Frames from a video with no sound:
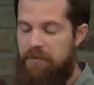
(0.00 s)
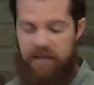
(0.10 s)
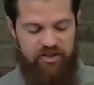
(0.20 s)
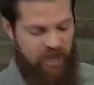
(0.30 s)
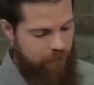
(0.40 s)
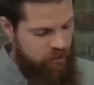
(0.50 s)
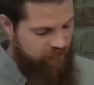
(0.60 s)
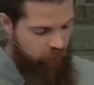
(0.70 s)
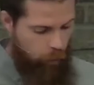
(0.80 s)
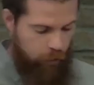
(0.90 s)
And then chapters
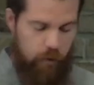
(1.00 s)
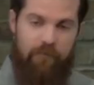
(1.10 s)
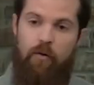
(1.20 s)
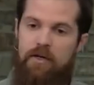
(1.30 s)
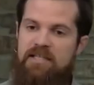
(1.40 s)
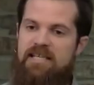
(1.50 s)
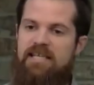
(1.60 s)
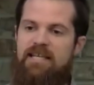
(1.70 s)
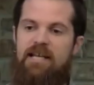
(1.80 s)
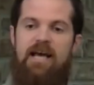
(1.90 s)
4 through
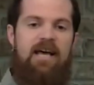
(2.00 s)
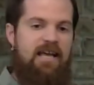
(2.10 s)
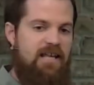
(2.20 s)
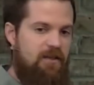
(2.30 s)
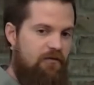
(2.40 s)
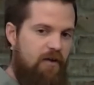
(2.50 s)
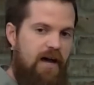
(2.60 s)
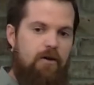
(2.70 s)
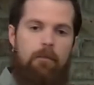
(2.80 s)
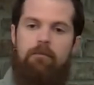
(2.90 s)
14 is a
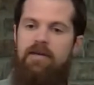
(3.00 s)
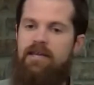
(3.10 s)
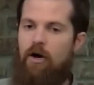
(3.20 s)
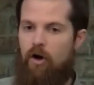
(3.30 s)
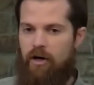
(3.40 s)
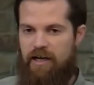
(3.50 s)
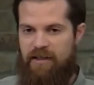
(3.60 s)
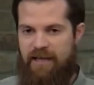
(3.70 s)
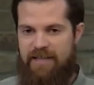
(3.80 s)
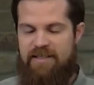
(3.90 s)
final big arc
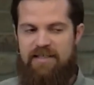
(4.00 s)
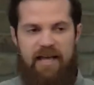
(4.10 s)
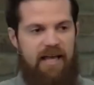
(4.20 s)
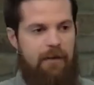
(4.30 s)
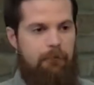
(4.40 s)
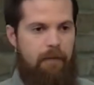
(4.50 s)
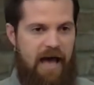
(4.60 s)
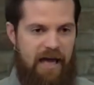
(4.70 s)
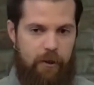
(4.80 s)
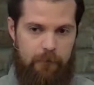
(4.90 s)
in that same
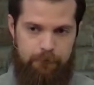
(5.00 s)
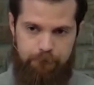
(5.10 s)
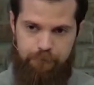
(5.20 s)
pattern.